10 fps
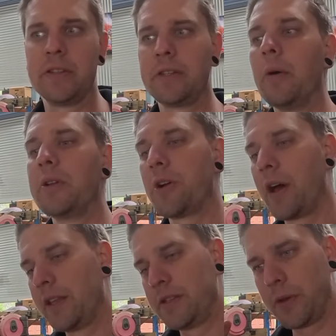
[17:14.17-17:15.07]
So we're
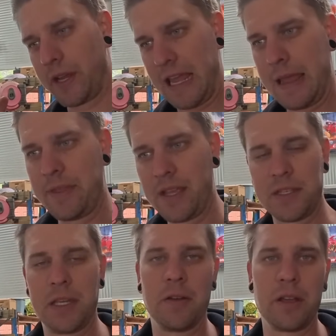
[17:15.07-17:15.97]
trying to sort of keep the
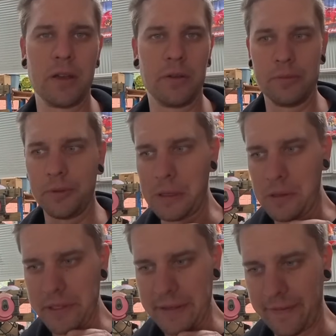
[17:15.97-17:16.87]
interior
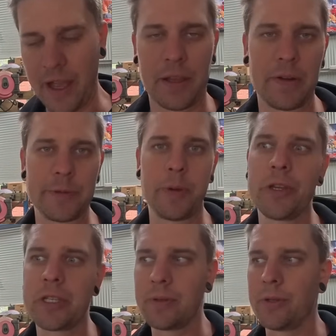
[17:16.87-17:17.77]
all as factory as
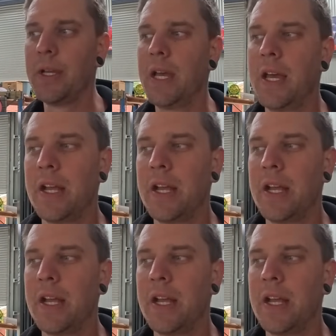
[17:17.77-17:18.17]
possible.